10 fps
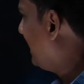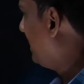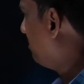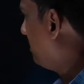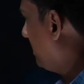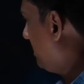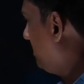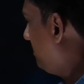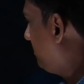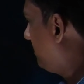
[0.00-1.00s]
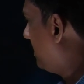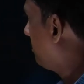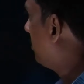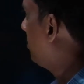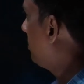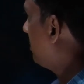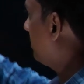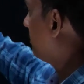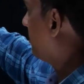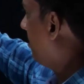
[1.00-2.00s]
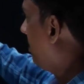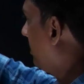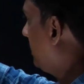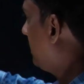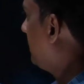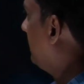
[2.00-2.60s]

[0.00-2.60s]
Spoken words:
in brief about solid,